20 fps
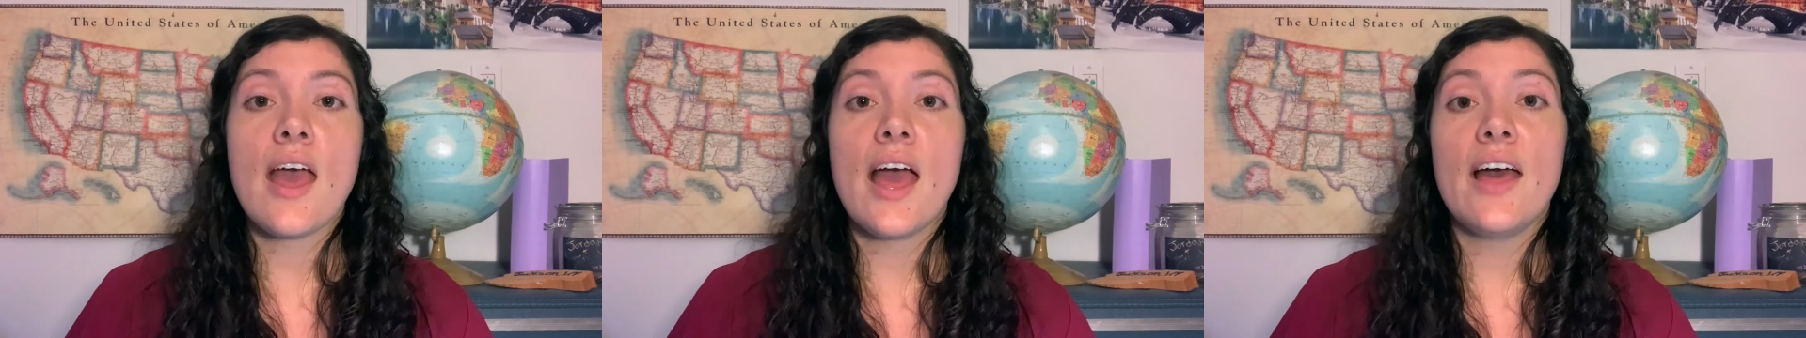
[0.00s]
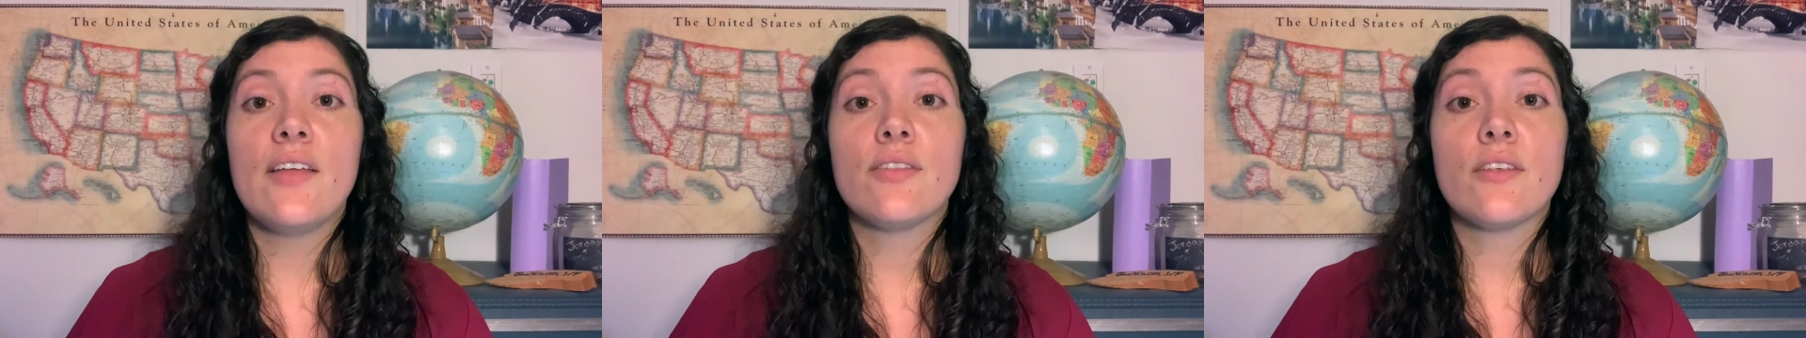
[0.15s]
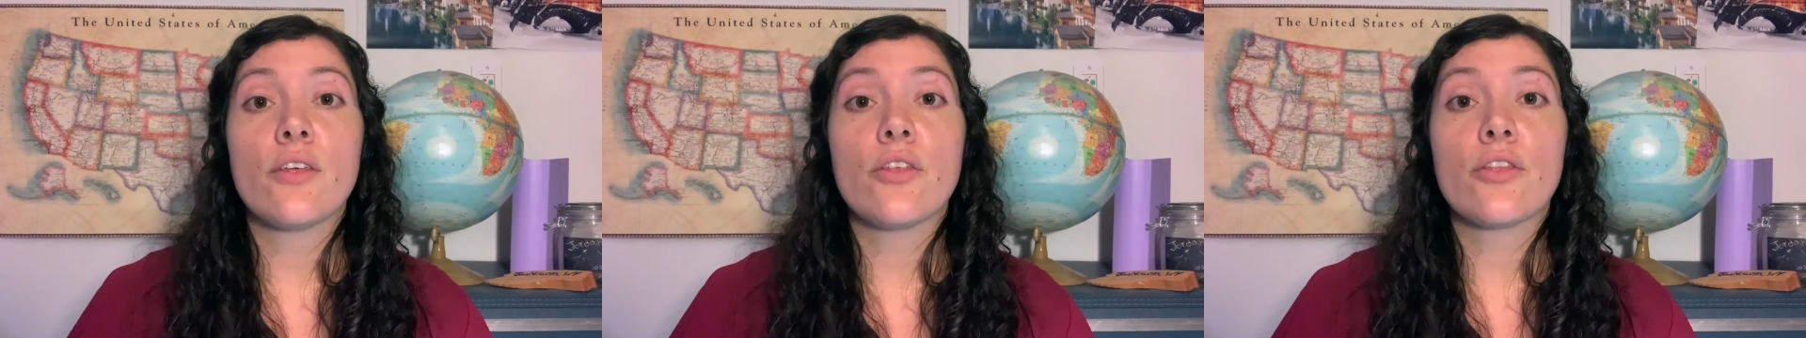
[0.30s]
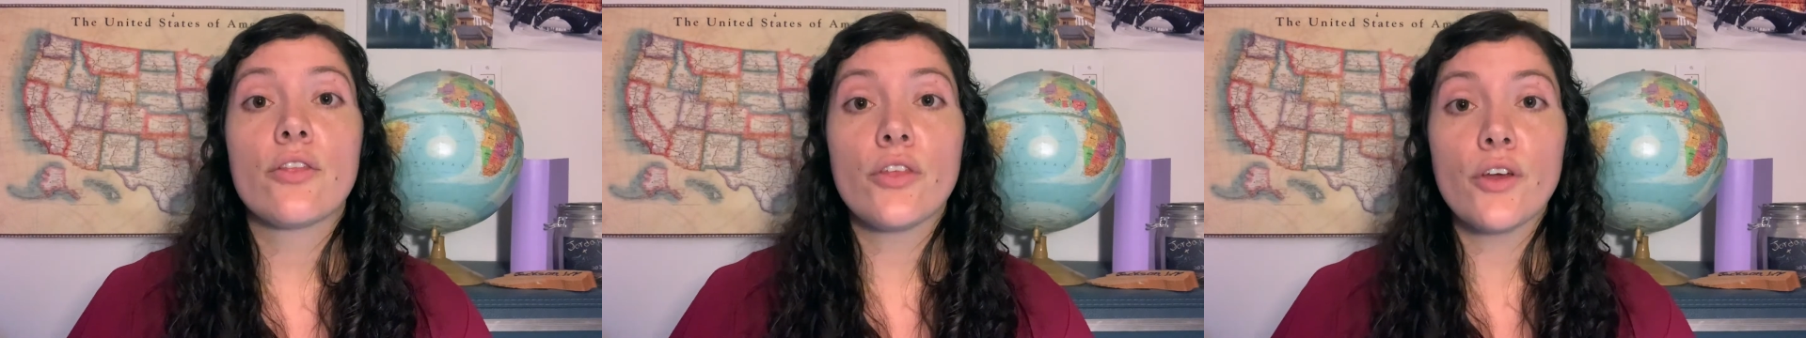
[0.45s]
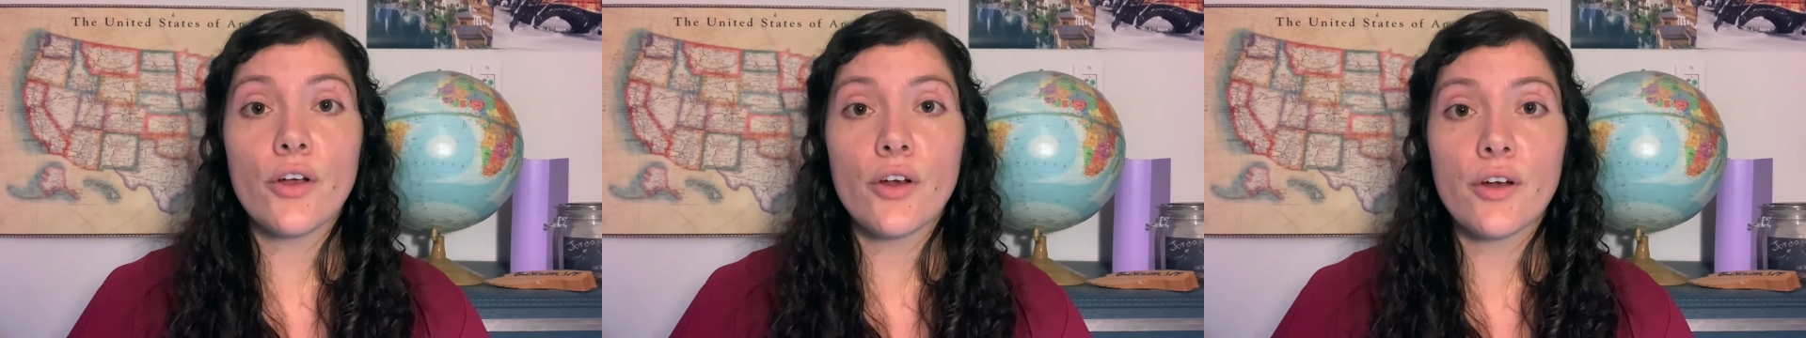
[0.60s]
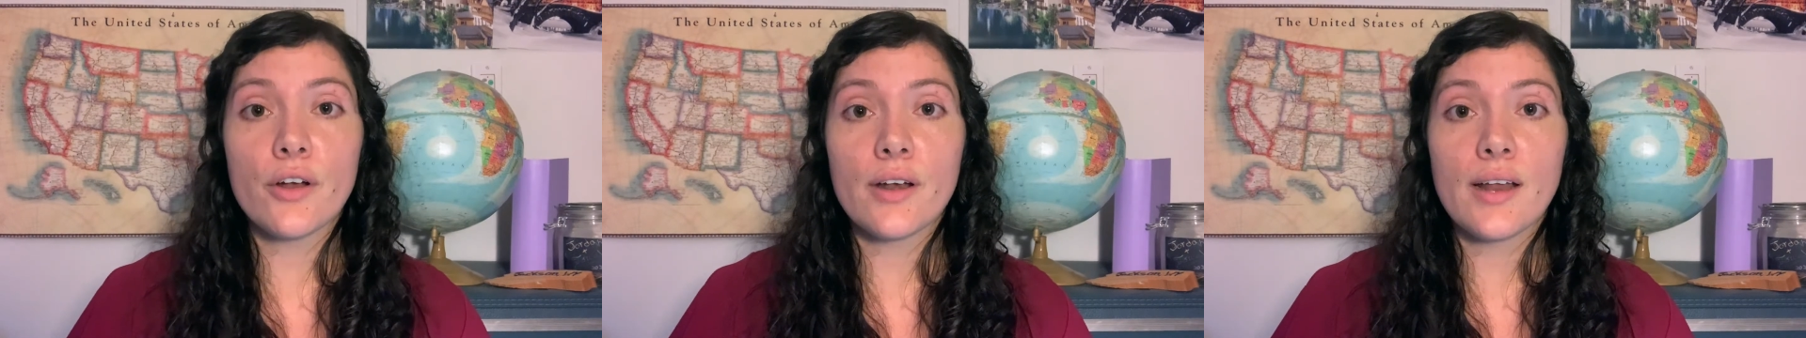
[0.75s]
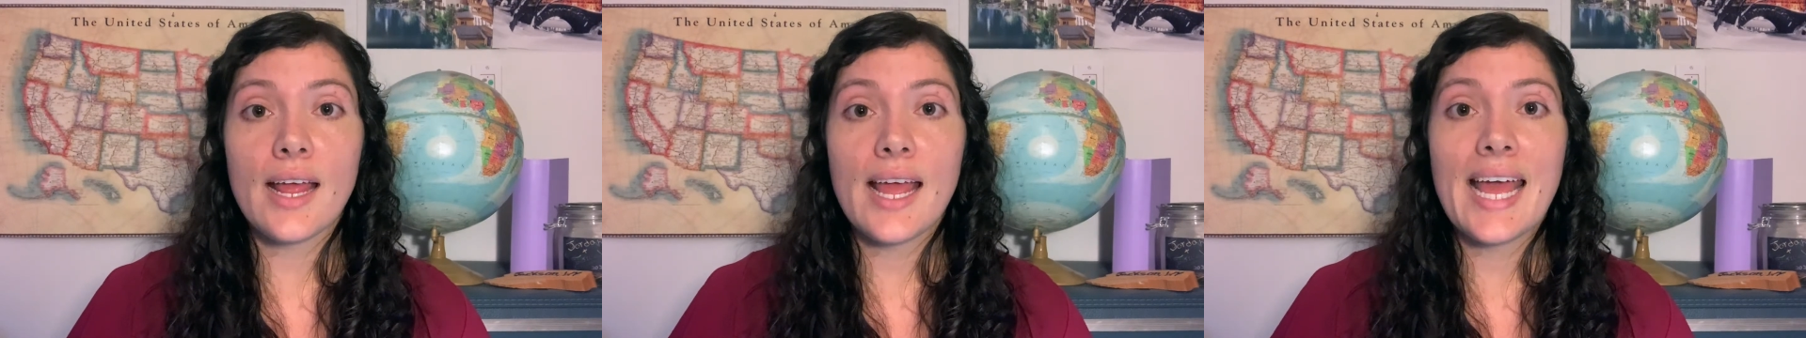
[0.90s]
And the
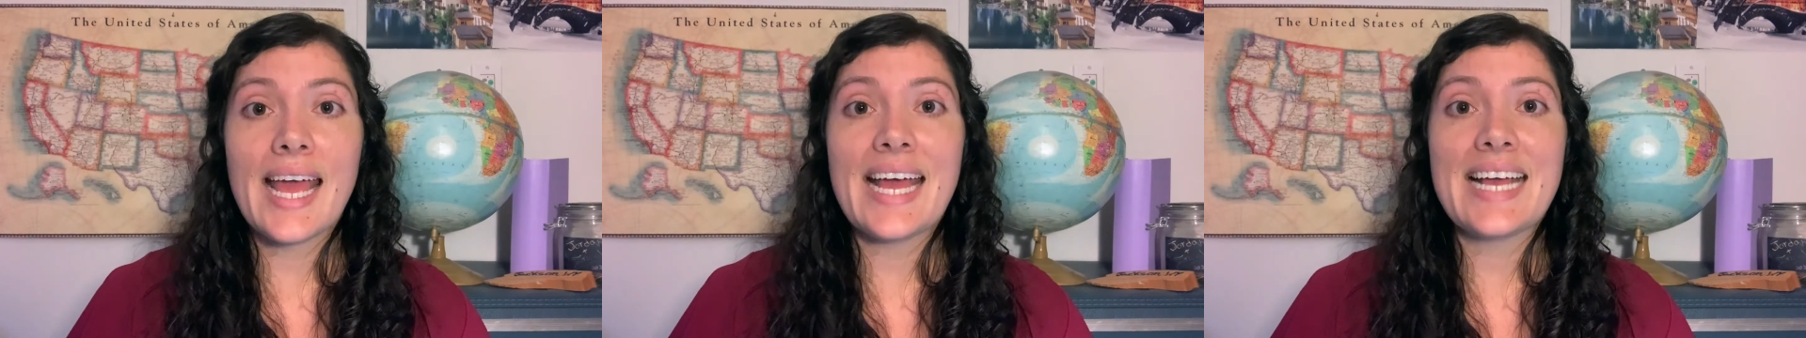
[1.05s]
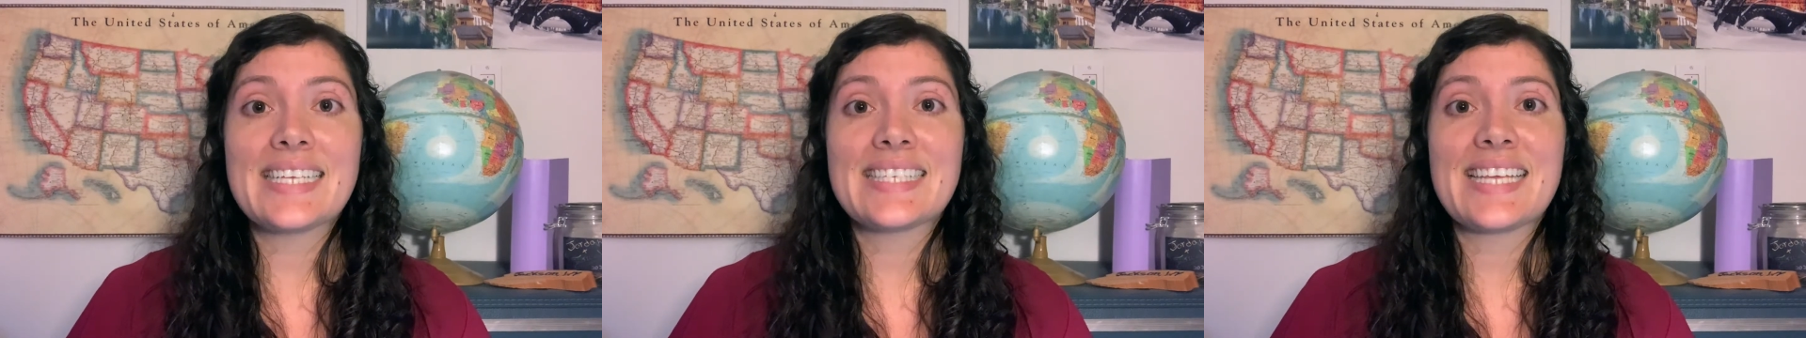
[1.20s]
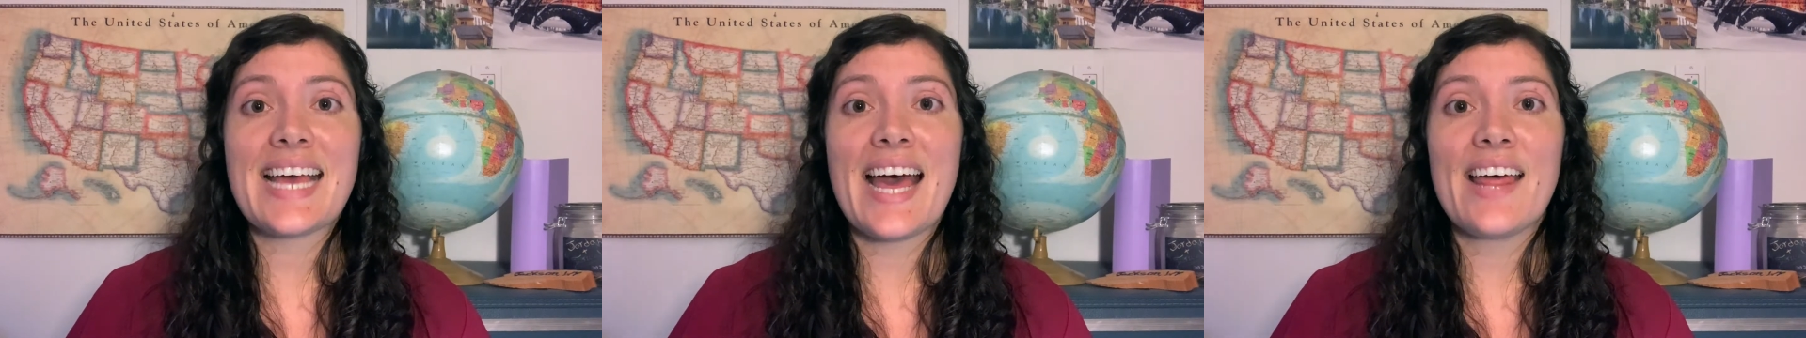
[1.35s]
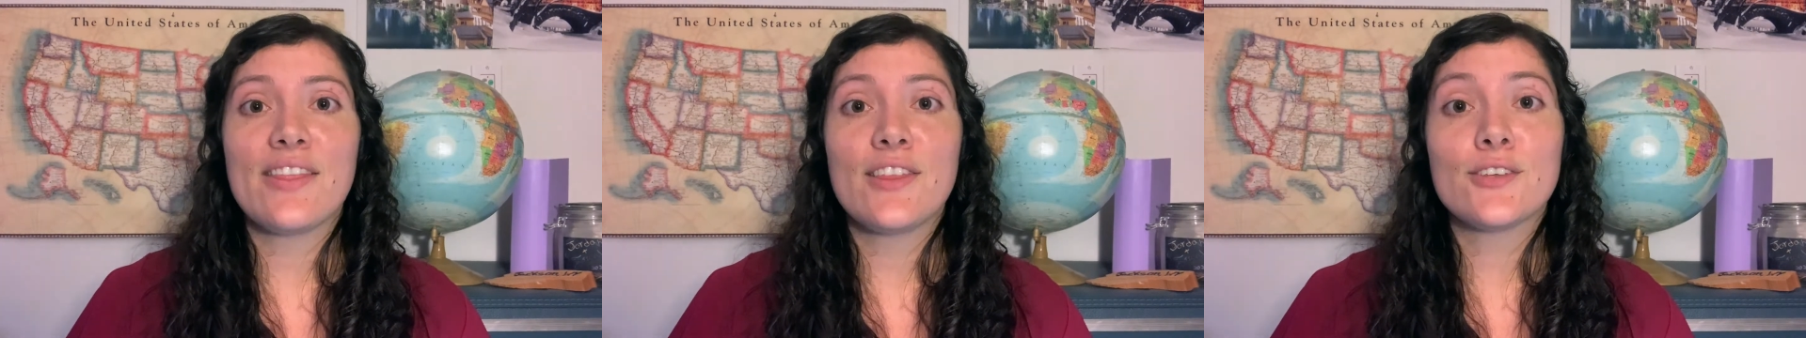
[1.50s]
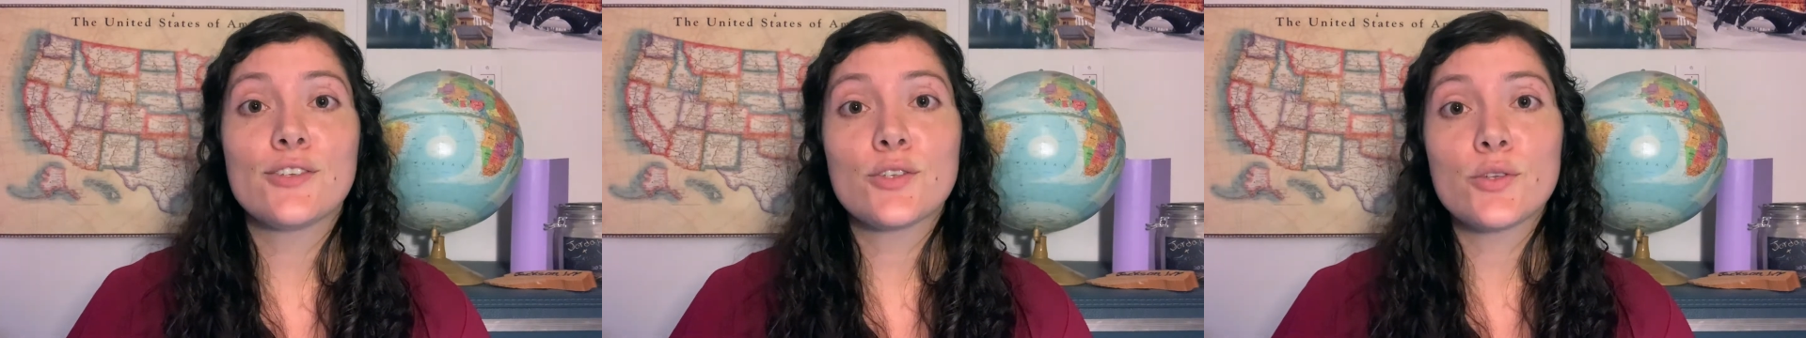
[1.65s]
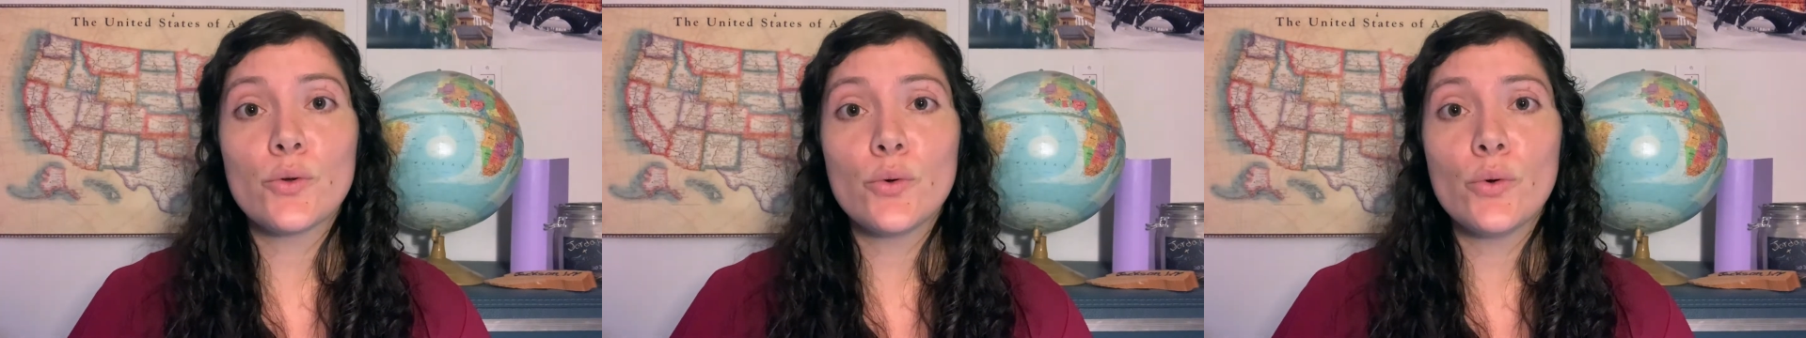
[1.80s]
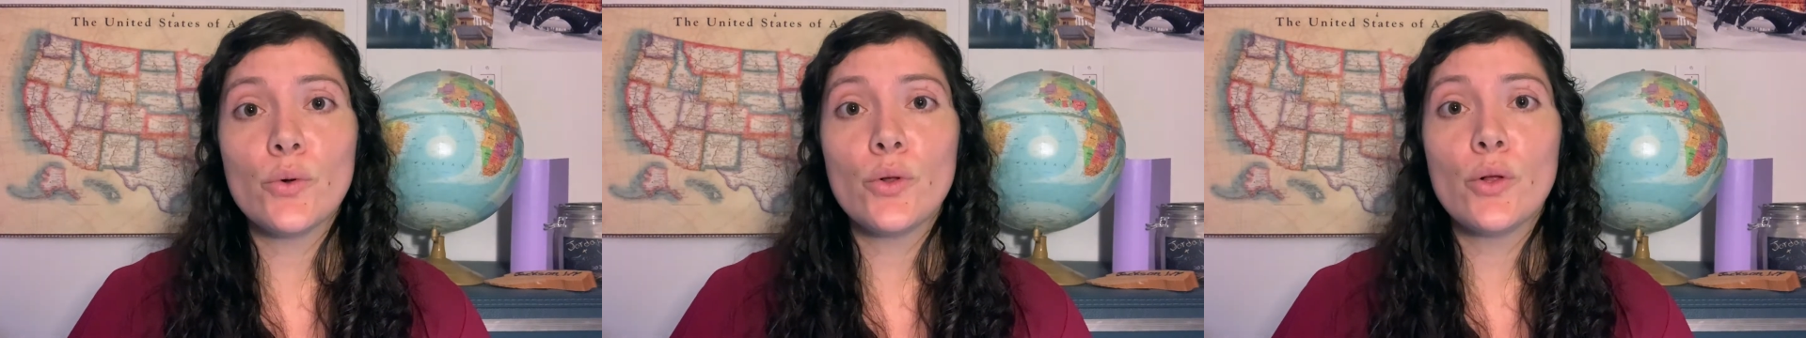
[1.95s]
third is that the
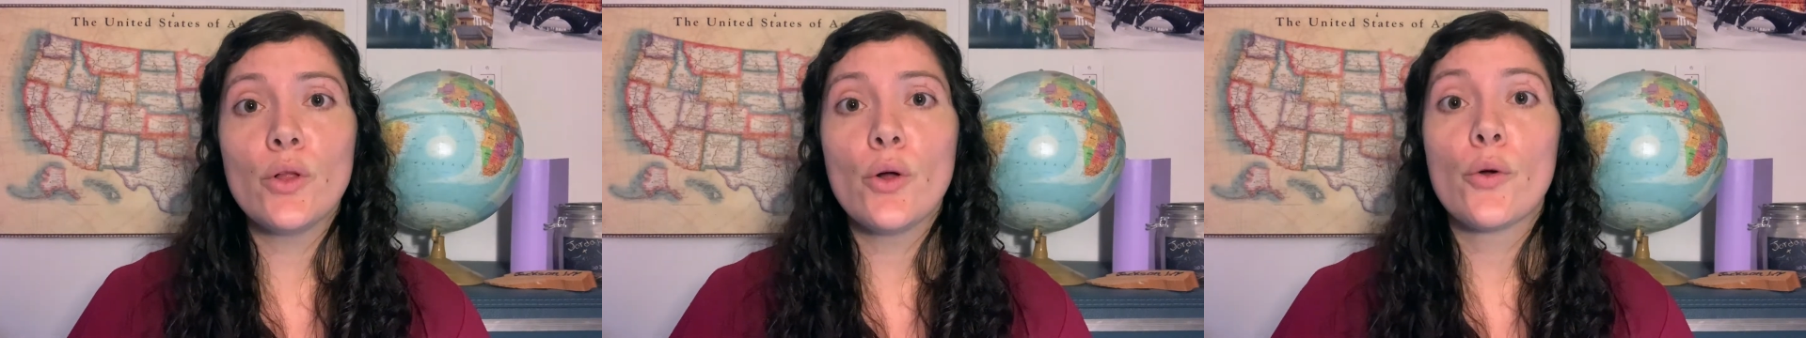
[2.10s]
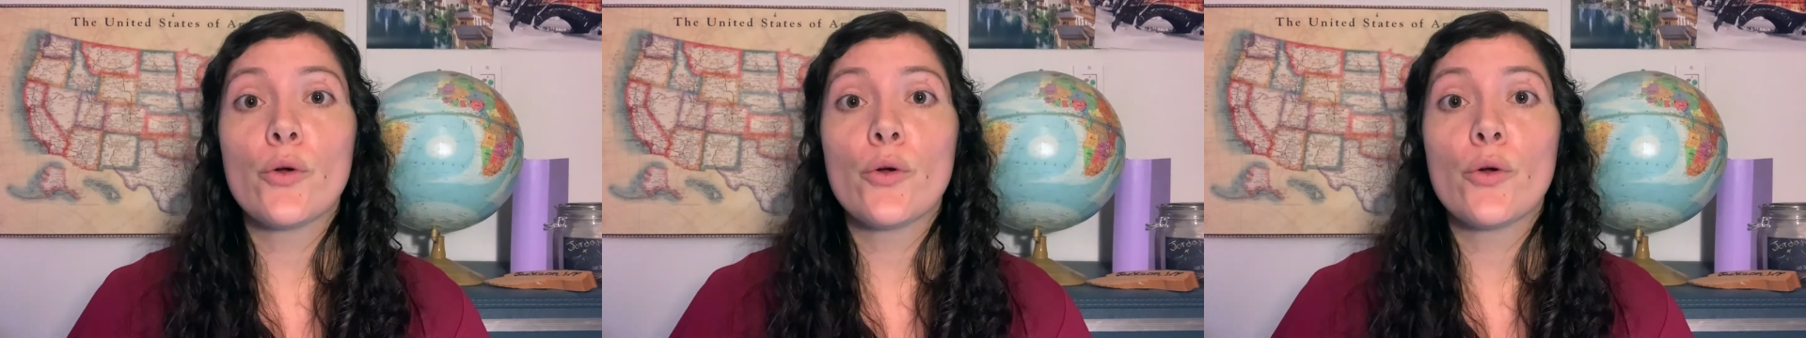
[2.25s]
school